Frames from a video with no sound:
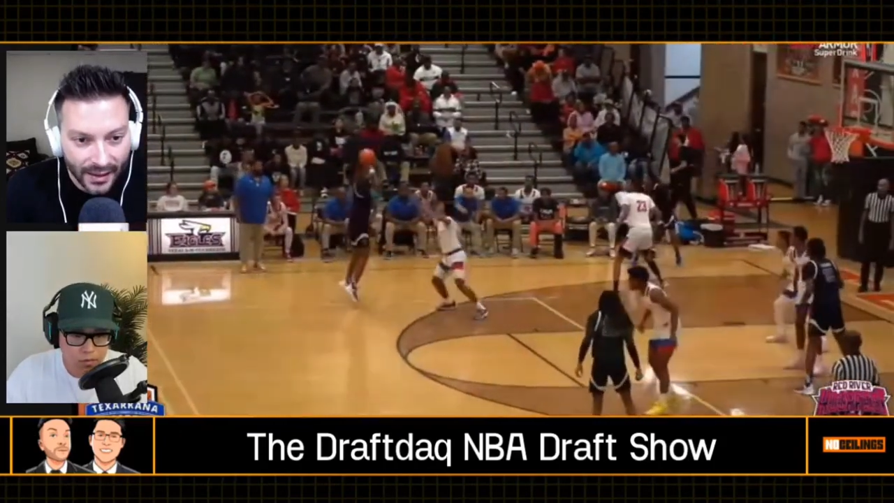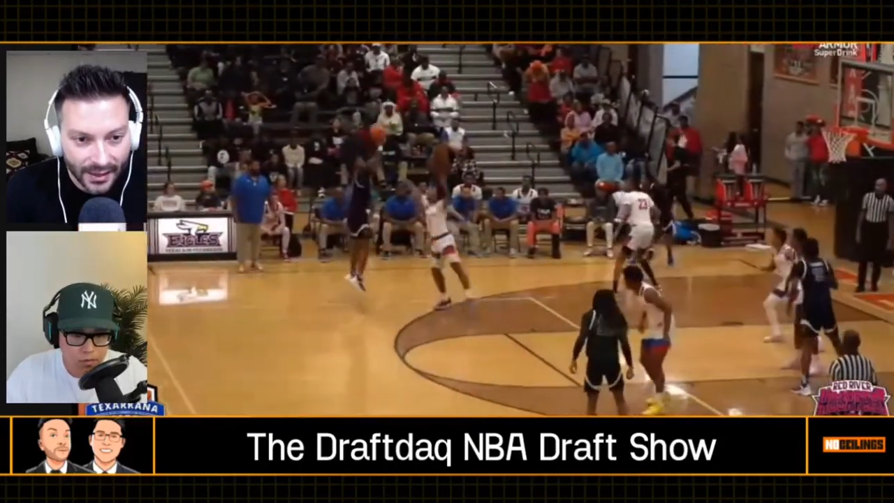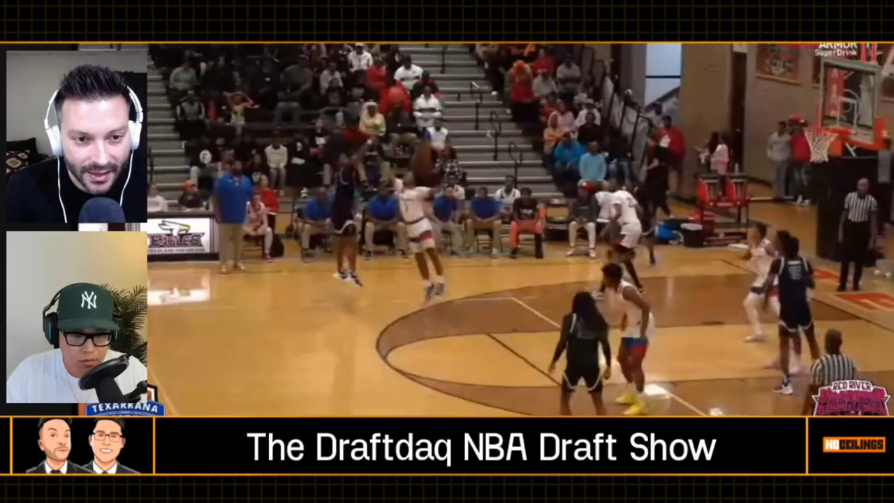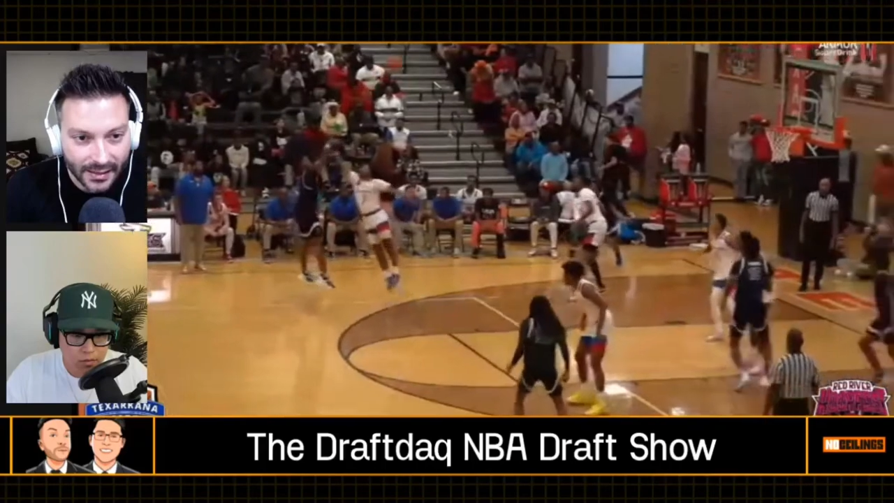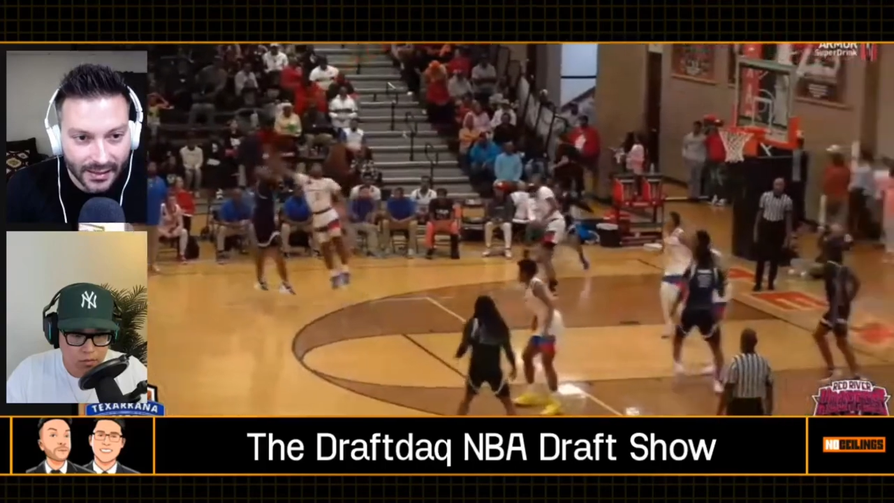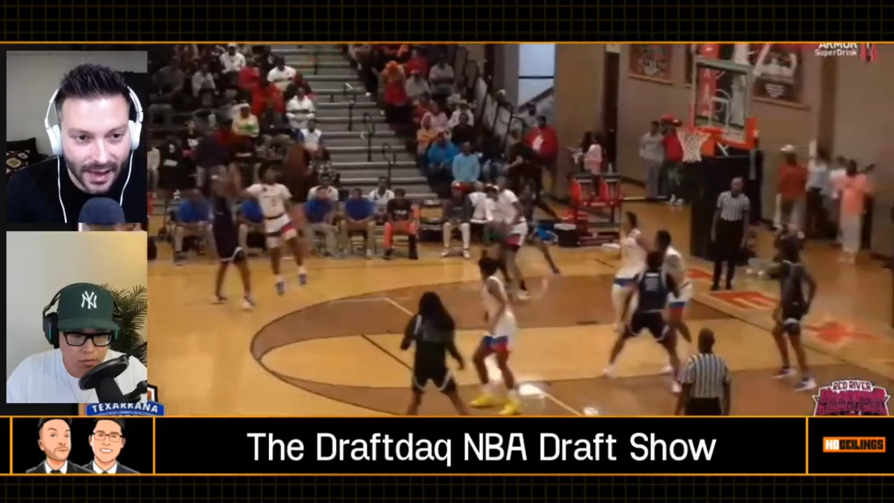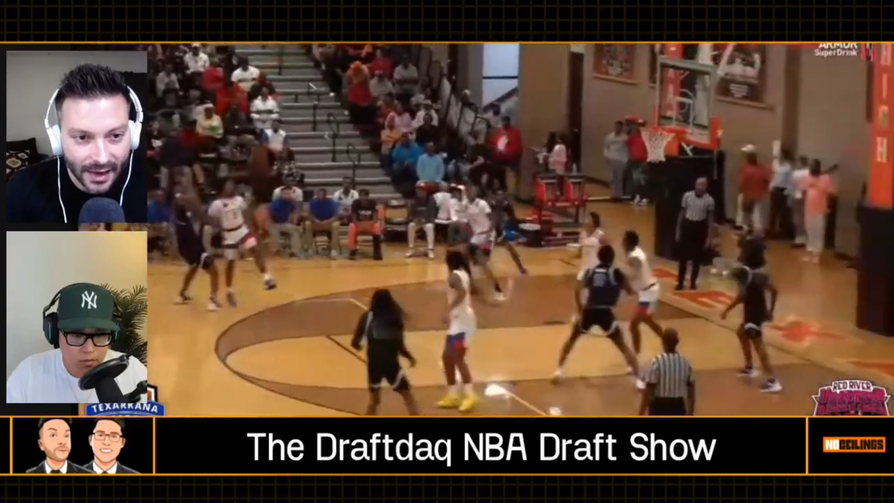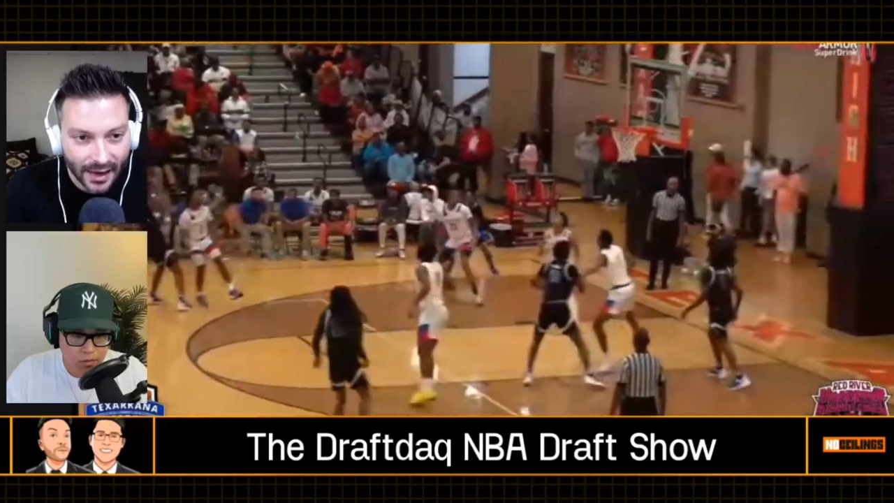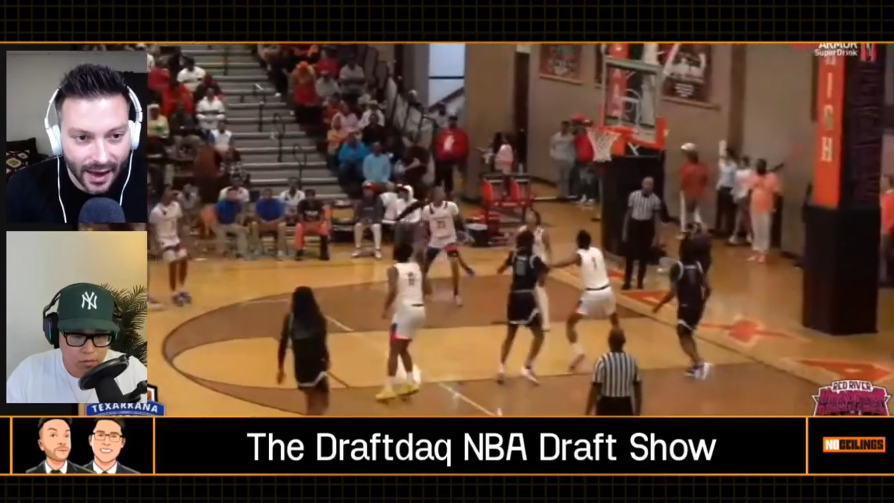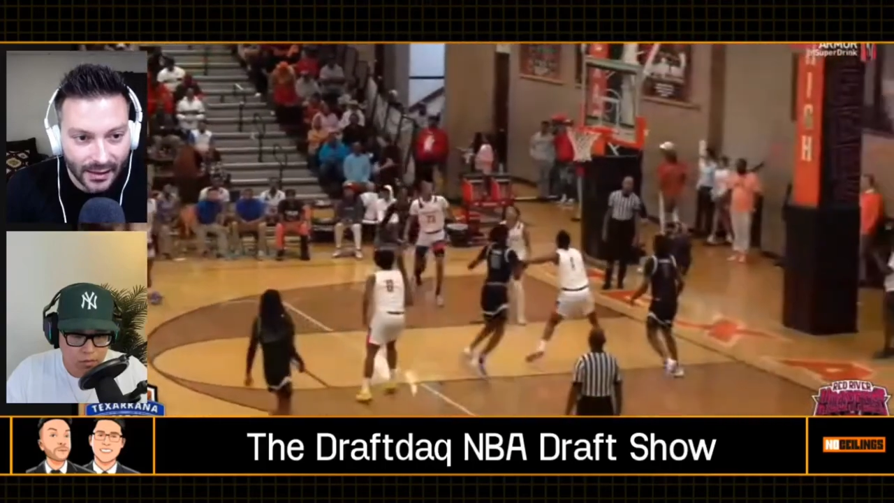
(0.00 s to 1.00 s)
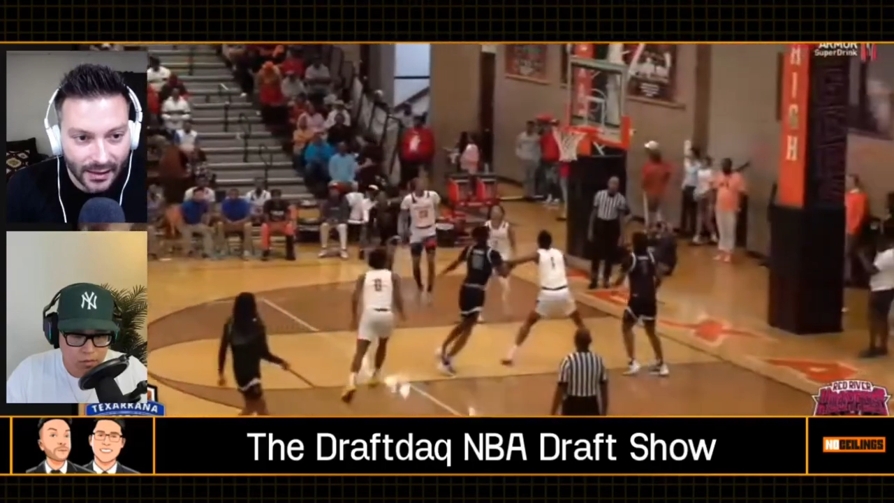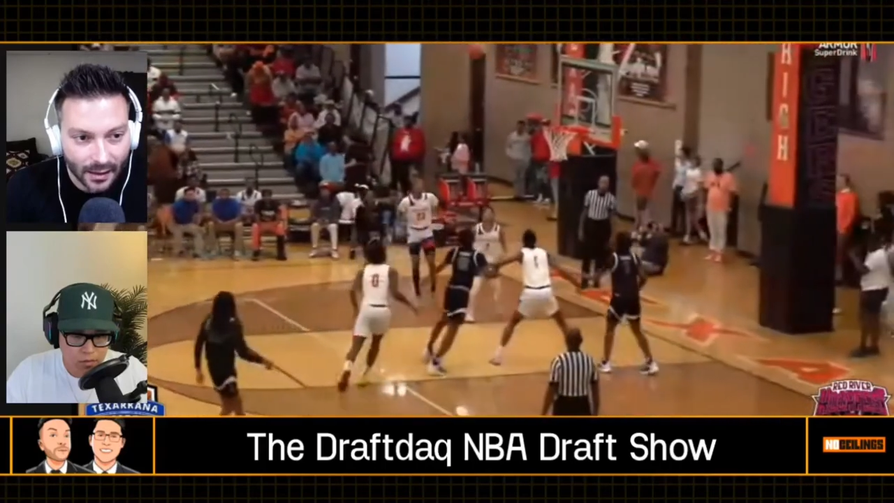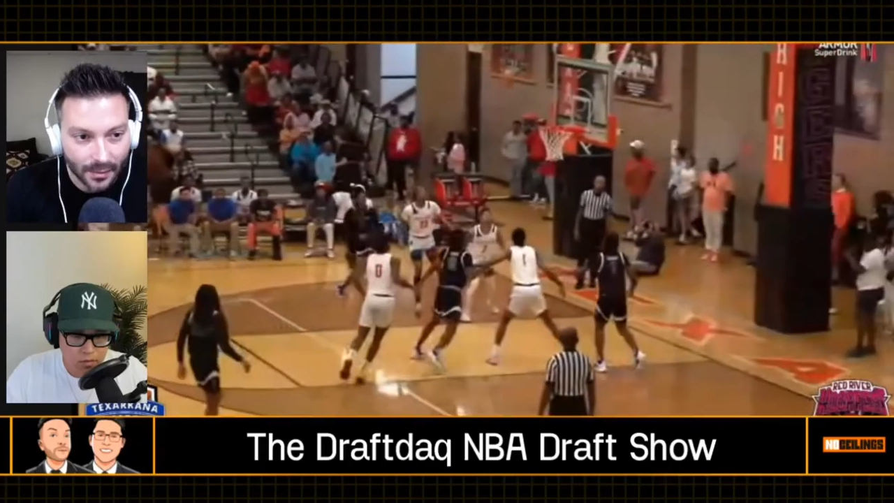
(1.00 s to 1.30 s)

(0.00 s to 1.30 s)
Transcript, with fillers: He's setting guys up.